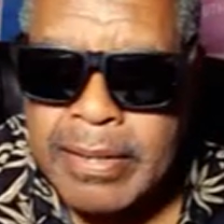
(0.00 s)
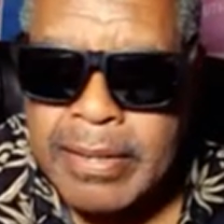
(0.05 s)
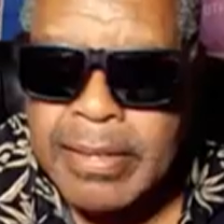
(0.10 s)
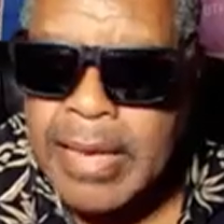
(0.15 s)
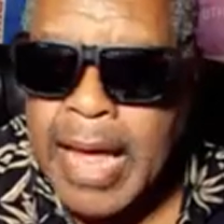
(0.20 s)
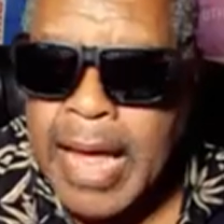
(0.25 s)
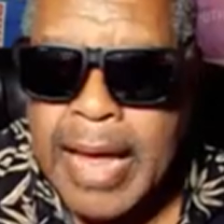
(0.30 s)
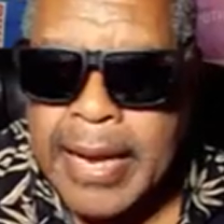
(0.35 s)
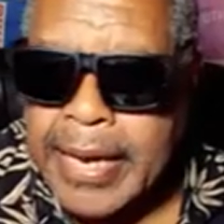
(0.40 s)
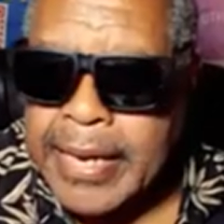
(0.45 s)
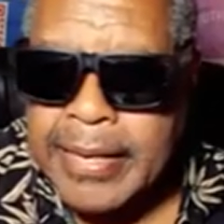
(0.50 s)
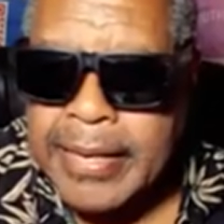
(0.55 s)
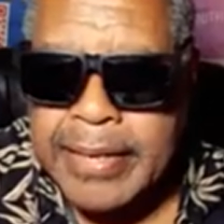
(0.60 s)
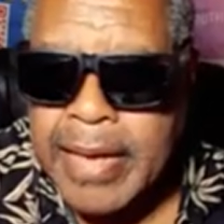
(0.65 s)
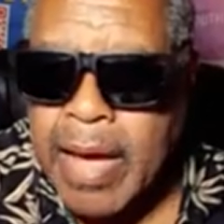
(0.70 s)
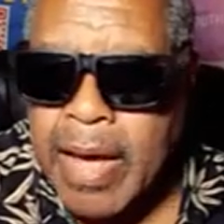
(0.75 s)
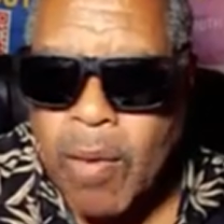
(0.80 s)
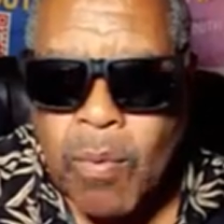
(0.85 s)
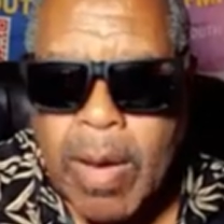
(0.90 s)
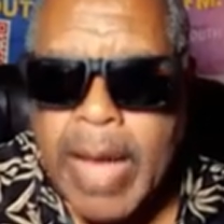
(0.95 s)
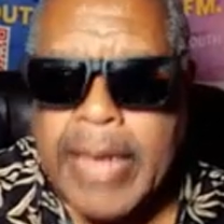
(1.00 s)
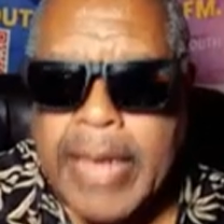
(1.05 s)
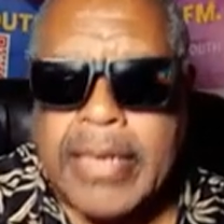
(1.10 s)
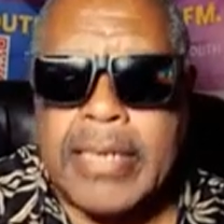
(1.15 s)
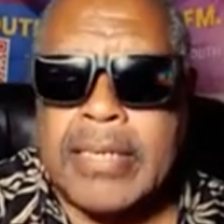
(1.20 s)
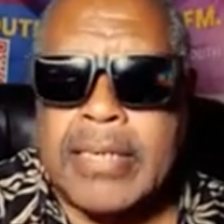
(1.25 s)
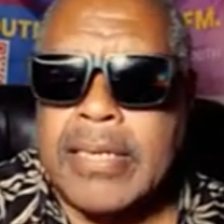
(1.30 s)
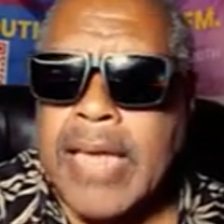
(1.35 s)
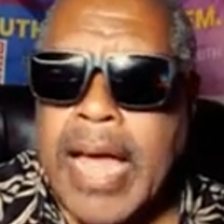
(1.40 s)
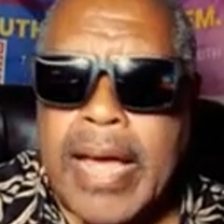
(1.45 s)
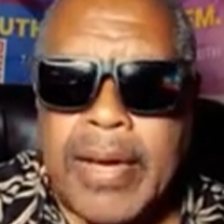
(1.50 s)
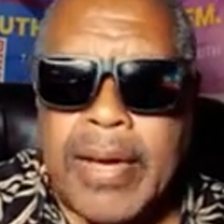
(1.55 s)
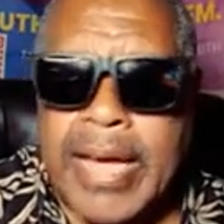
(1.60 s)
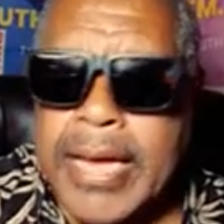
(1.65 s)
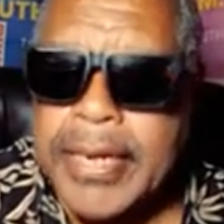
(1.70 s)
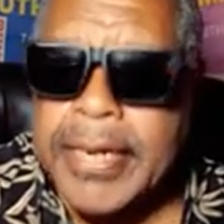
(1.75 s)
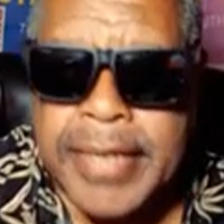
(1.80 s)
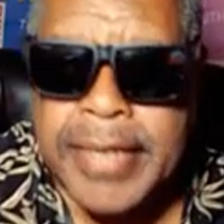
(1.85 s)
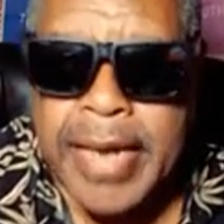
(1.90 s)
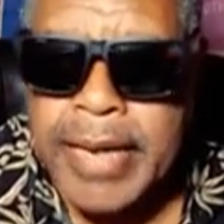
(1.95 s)
It's not anti-white. It's not
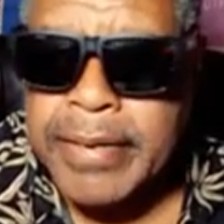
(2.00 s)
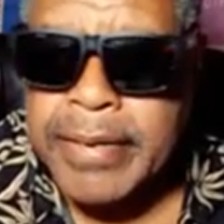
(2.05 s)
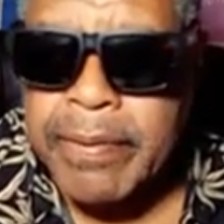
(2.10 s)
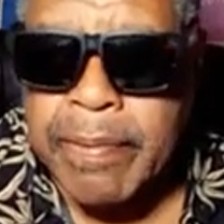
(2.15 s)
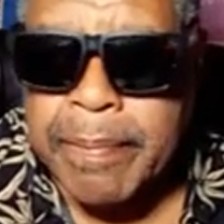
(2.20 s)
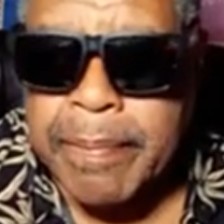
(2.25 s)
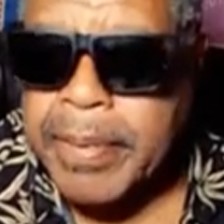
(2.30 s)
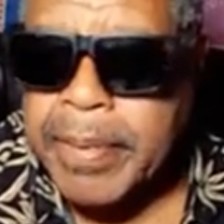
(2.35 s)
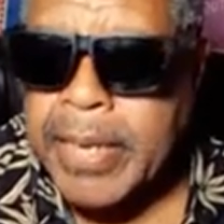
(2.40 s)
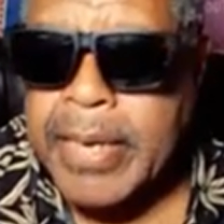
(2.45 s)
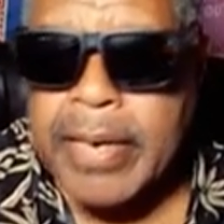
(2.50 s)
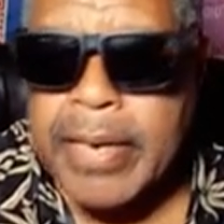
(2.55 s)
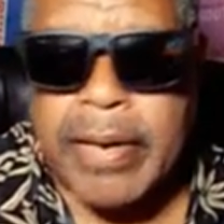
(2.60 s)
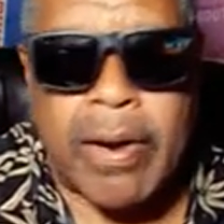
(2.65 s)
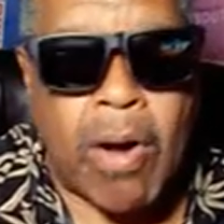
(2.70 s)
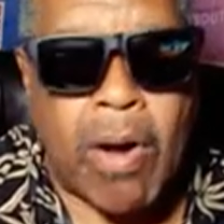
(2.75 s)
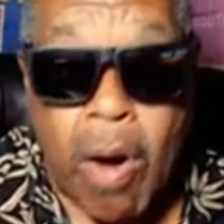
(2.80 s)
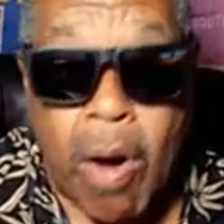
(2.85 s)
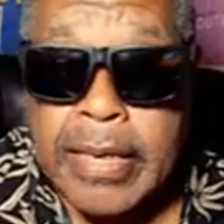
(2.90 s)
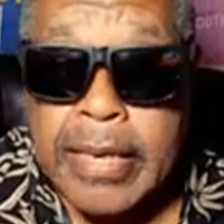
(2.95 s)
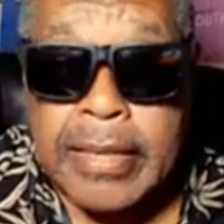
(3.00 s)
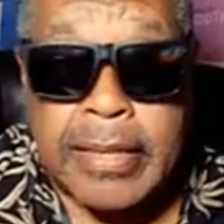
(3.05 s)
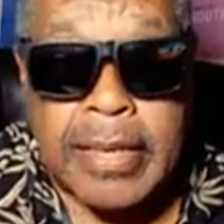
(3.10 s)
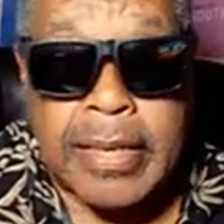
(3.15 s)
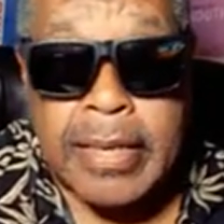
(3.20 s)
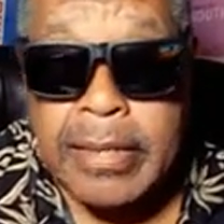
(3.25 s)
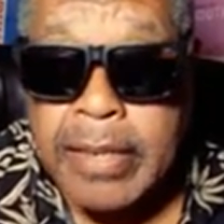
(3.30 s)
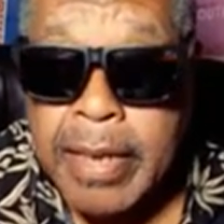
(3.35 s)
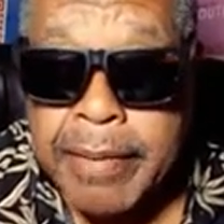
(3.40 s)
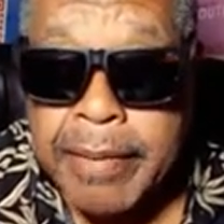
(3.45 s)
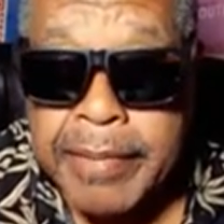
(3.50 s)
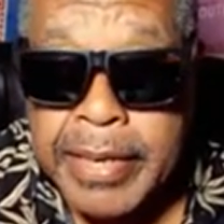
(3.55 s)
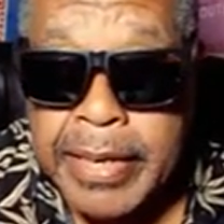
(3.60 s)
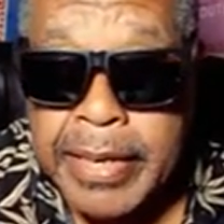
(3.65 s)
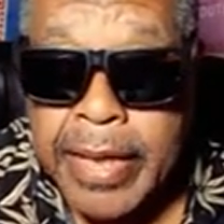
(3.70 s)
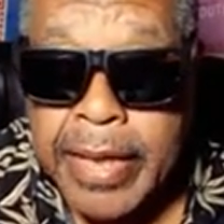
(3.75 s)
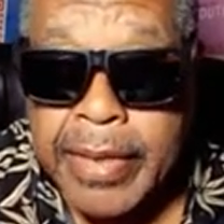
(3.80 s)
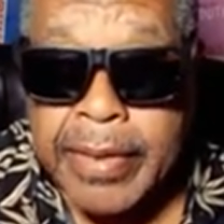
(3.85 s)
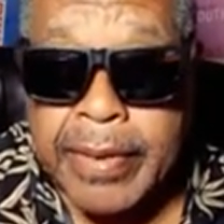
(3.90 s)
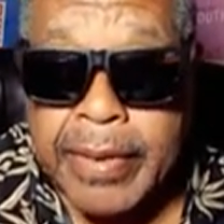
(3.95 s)
anti-European at all. It's us coming
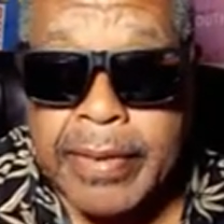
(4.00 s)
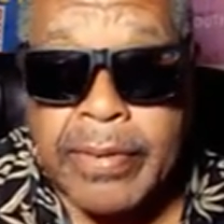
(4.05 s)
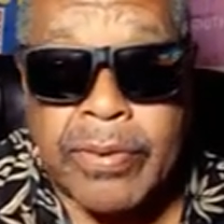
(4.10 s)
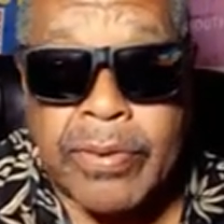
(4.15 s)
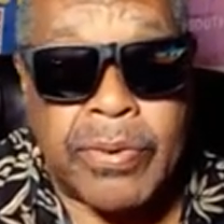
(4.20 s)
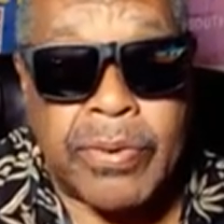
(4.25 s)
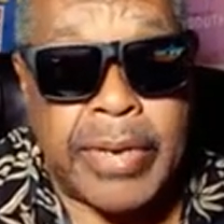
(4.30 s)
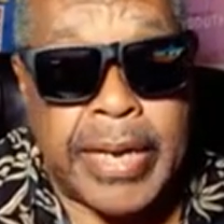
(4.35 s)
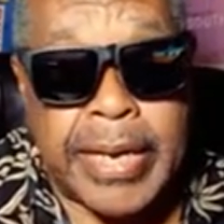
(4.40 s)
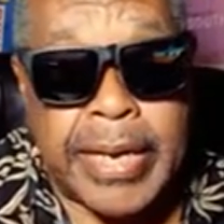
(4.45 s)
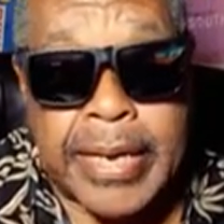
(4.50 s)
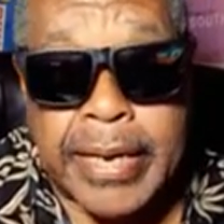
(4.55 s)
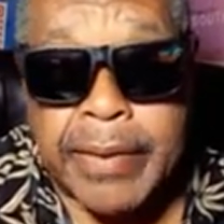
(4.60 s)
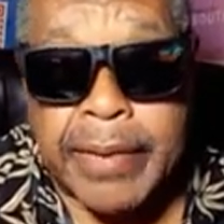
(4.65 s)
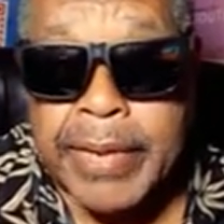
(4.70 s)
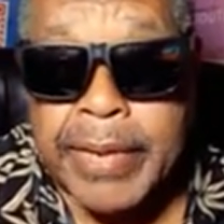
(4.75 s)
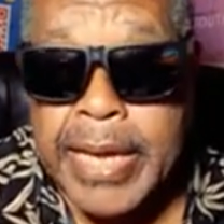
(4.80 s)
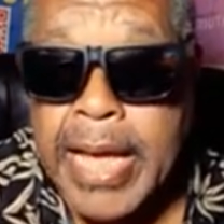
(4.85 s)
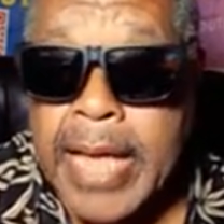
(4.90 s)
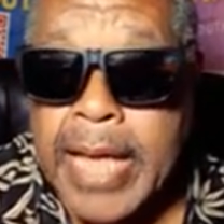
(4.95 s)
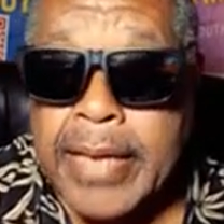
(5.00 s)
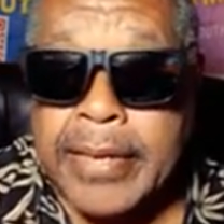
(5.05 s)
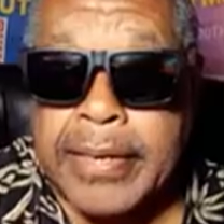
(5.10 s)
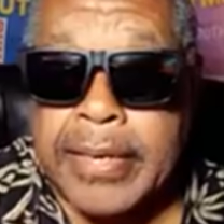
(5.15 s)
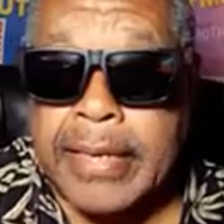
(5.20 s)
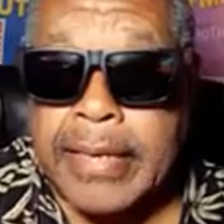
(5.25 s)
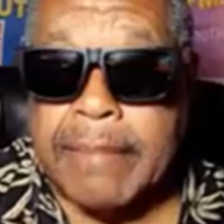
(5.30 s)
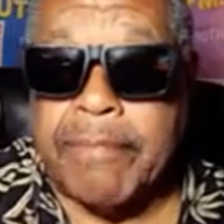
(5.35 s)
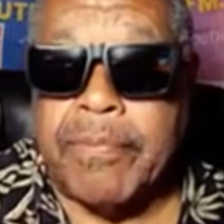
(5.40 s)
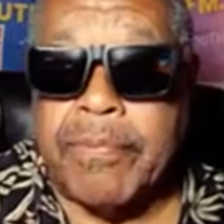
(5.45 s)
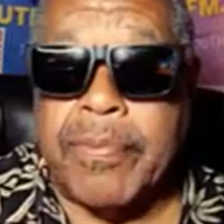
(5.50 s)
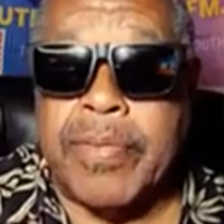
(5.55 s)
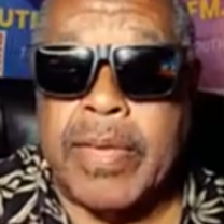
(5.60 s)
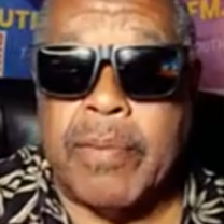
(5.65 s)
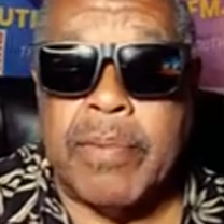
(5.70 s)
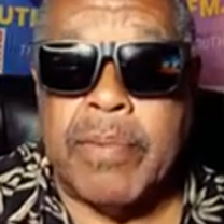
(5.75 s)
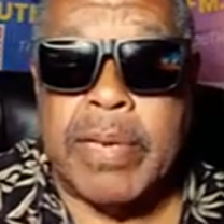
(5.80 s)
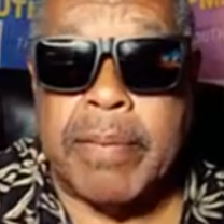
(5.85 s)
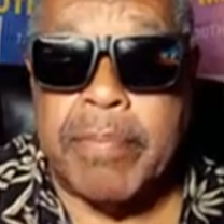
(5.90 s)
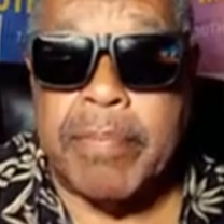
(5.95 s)
together, creating a reality
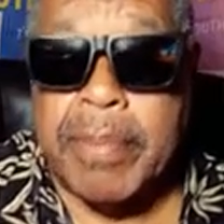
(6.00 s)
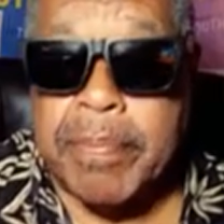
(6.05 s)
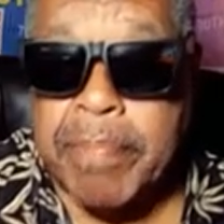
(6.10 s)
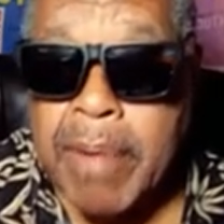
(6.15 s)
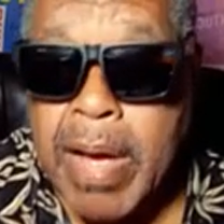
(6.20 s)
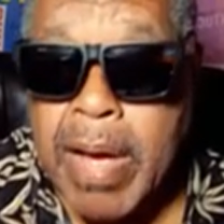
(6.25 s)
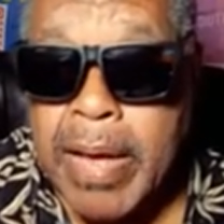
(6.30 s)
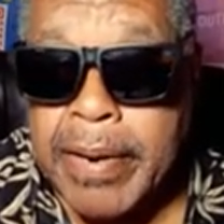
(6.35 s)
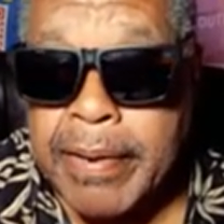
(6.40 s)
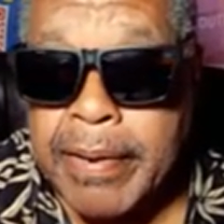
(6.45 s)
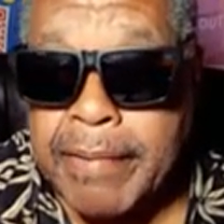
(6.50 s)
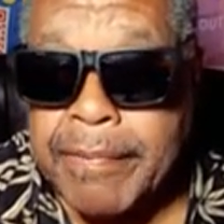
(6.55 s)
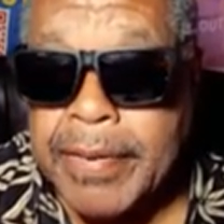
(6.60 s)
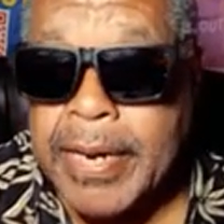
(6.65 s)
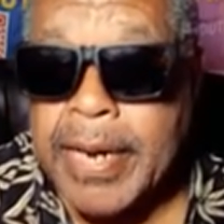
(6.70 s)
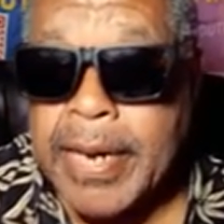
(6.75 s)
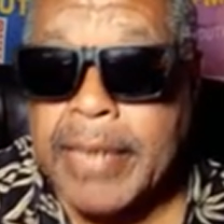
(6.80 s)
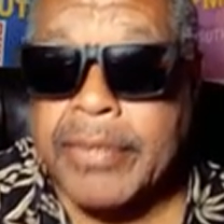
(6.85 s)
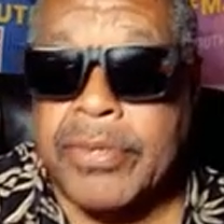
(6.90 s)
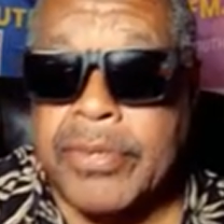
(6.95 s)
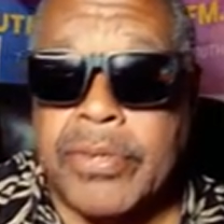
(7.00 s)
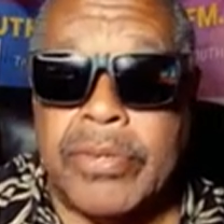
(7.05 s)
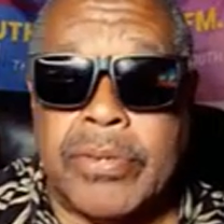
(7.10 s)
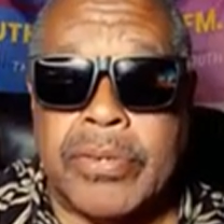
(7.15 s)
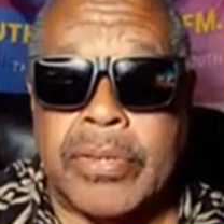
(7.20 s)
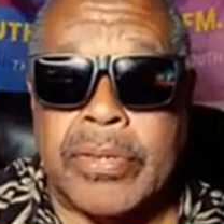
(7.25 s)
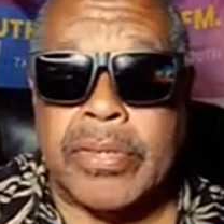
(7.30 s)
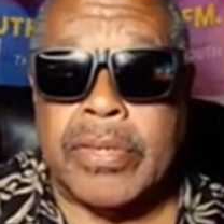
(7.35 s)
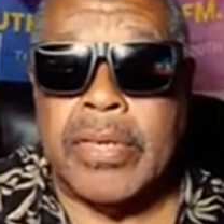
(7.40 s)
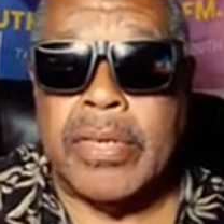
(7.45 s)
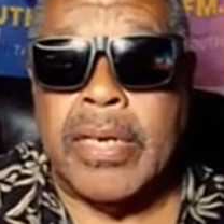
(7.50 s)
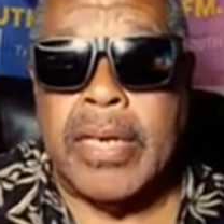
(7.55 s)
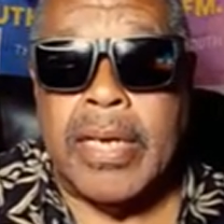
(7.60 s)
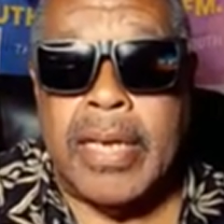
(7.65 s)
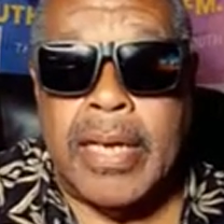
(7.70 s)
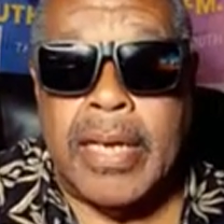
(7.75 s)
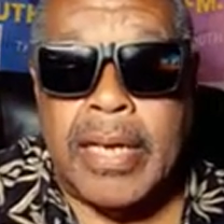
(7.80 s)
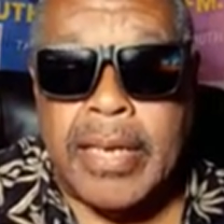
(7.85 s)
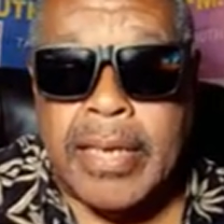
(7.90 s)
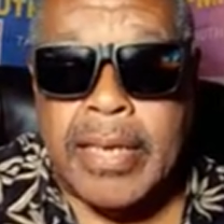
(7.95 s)
that we can be proud of and our children
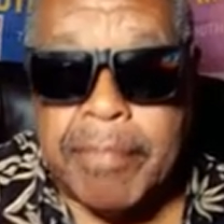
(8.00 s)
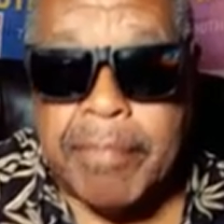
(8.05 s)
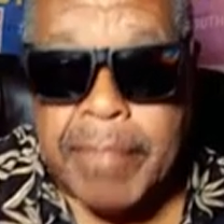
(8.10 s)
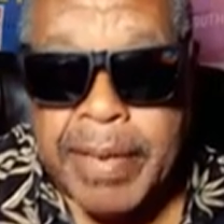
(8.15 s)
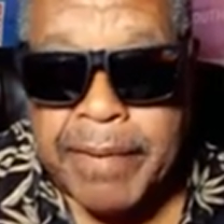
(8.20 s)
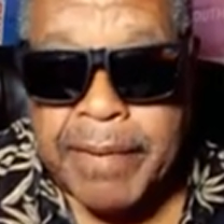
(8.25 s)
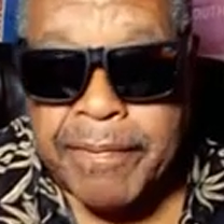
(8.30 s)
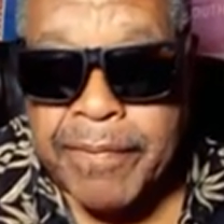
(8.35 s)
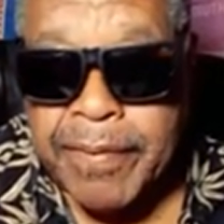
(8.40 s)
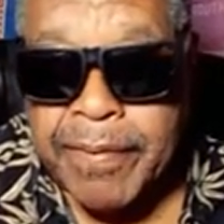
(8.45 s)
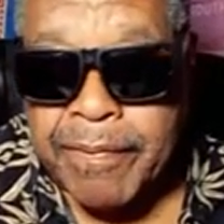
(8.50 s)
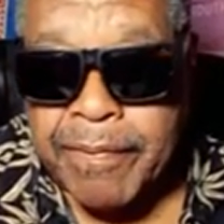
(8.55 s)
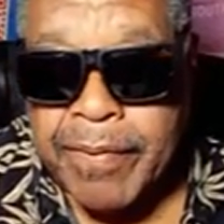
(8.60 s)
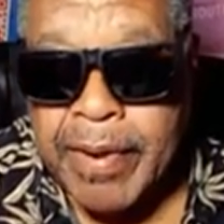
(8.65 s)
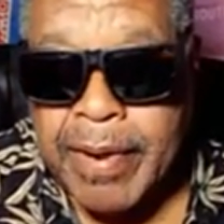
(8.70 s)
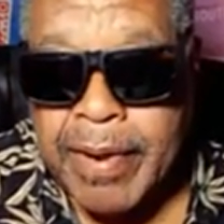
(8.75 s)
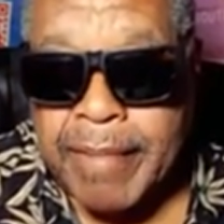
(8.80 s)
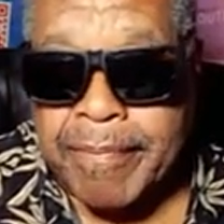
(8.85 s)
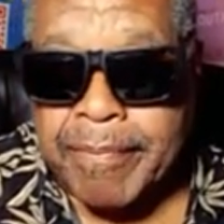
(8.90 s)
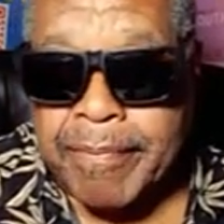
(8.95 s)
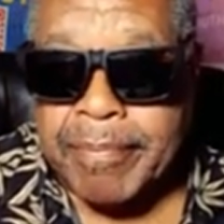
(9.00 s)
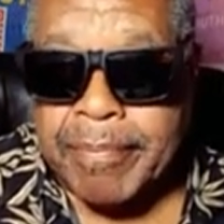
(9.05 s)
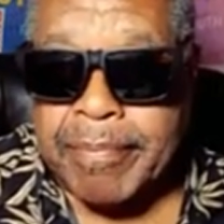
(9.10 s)
can benefit from.